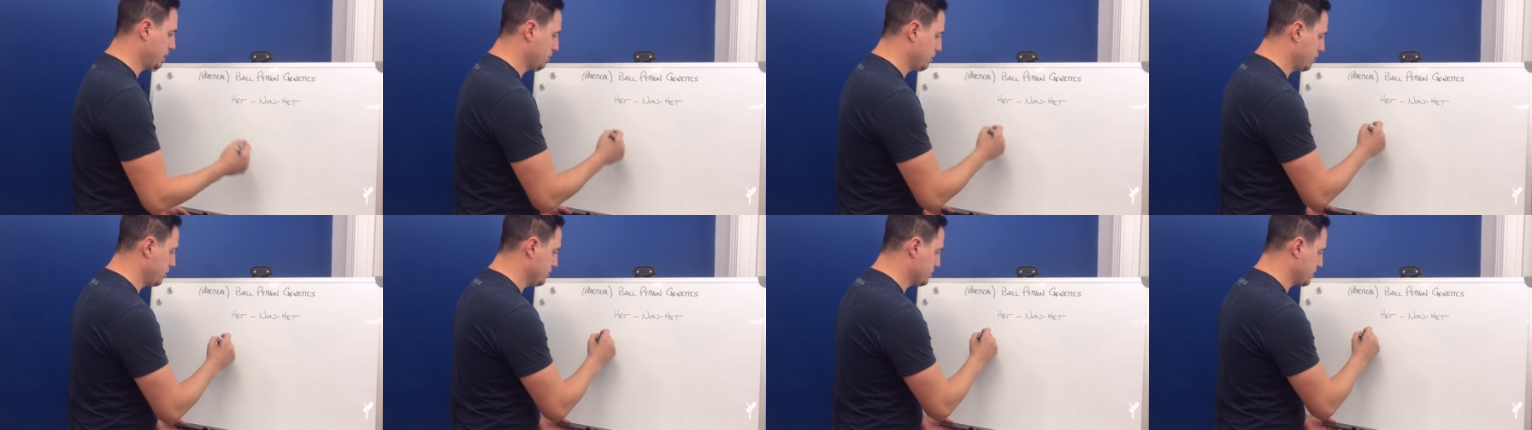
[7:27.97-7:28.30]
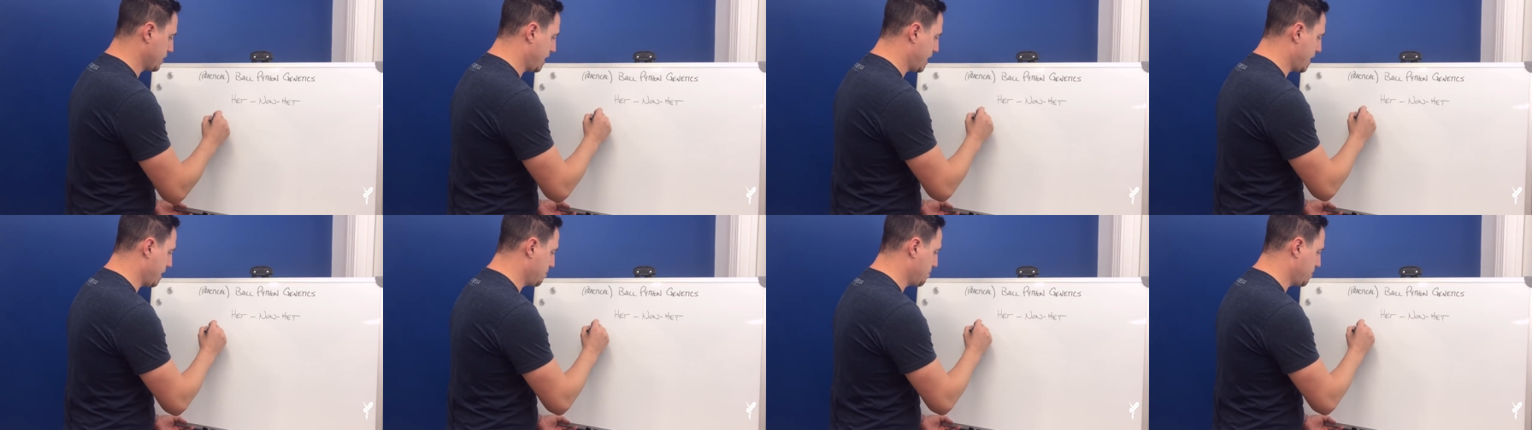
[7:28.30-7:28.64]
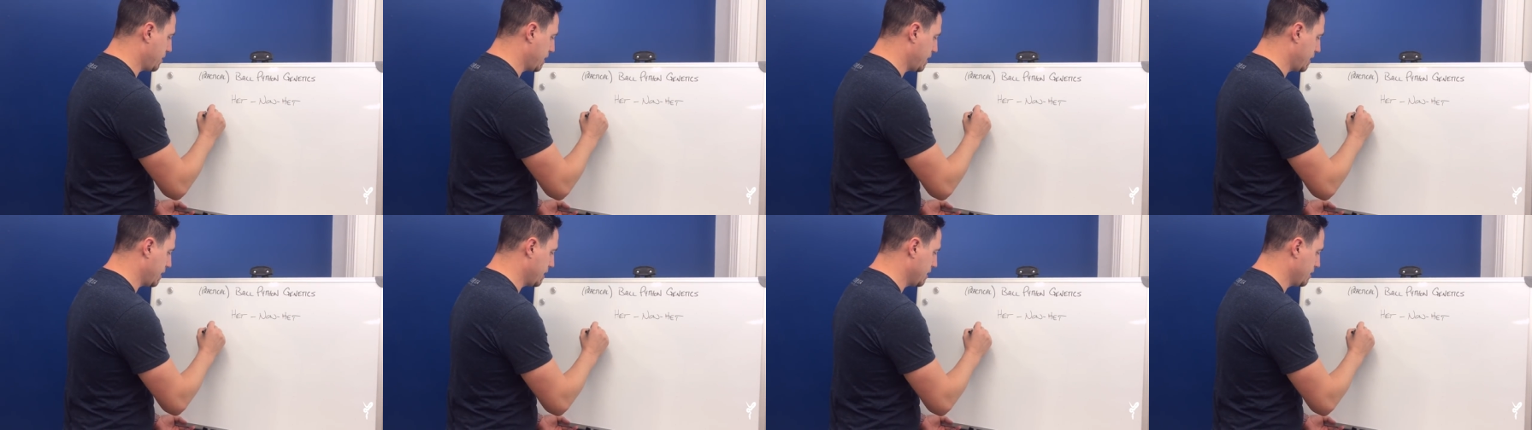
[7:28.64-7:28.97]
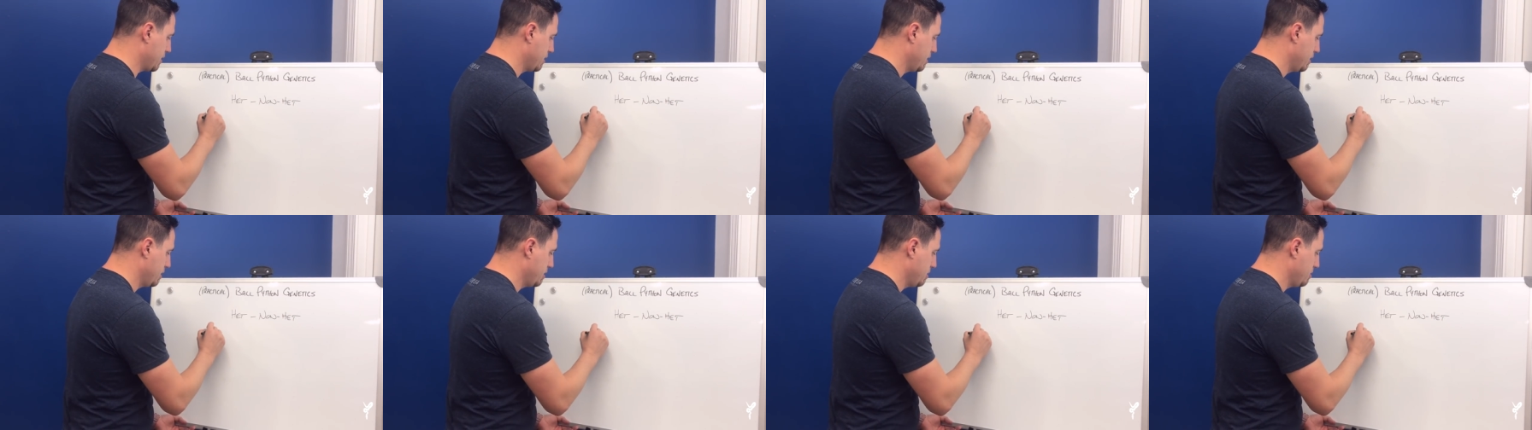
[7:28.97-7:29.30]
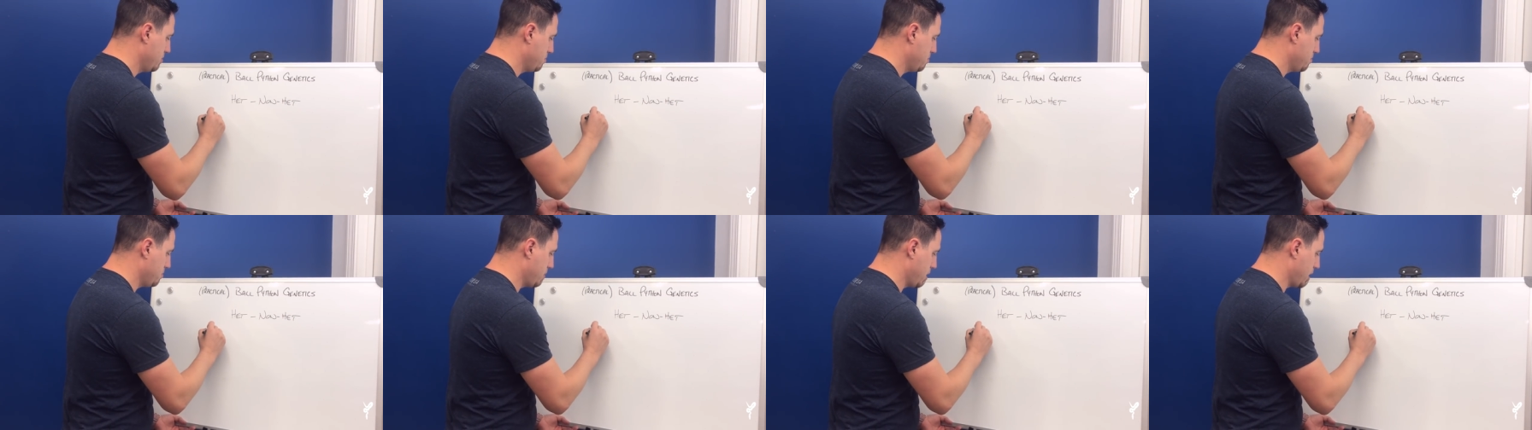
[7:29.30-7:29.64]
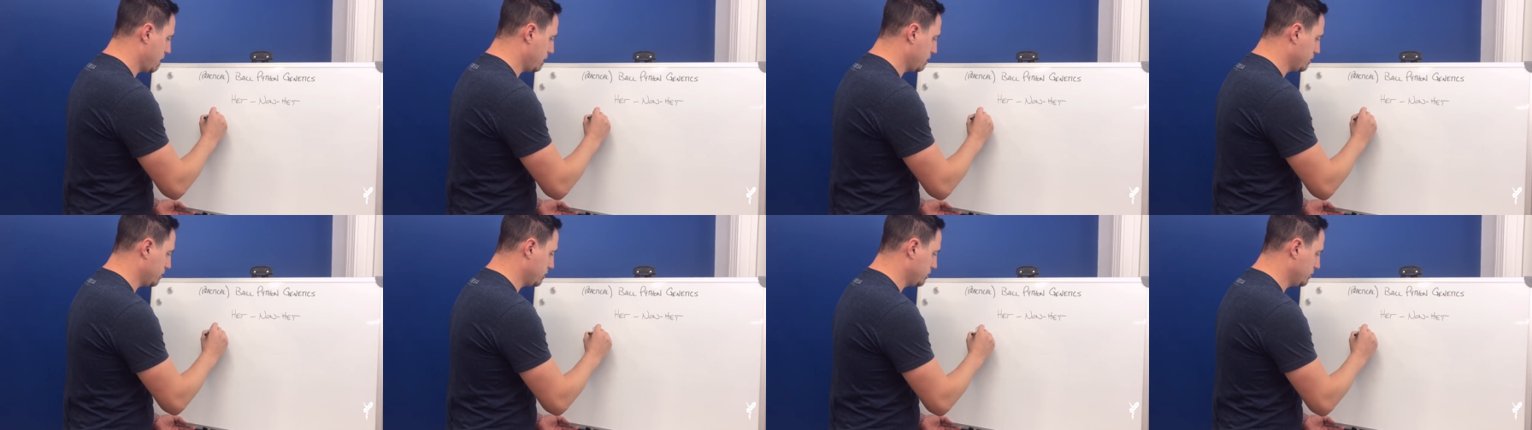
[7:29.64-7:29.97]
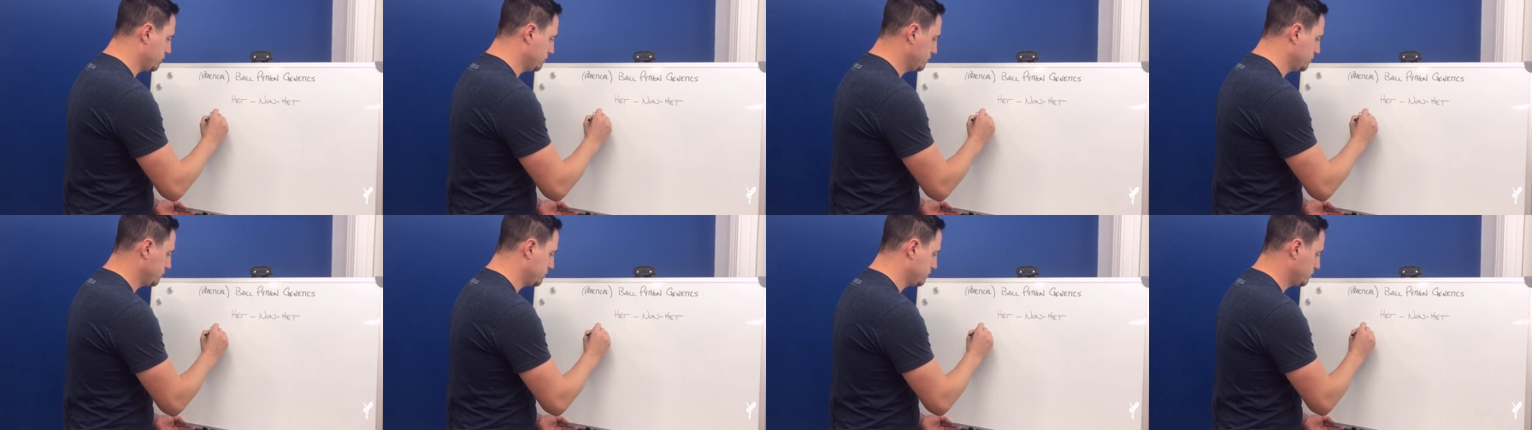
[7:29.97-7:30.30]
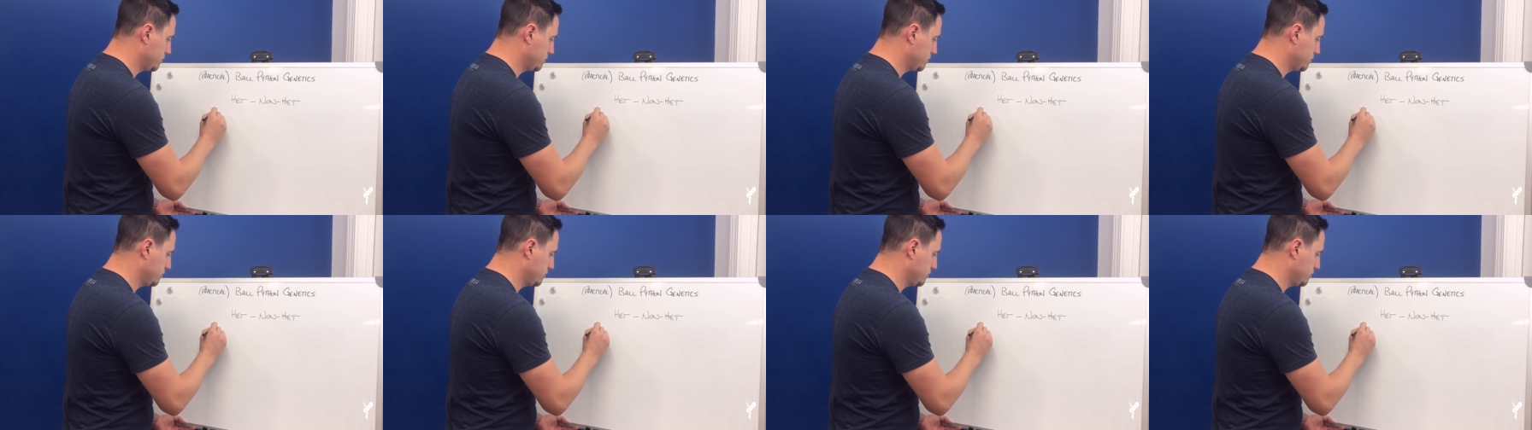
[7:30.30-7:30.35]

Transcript: We're going to use a het pied male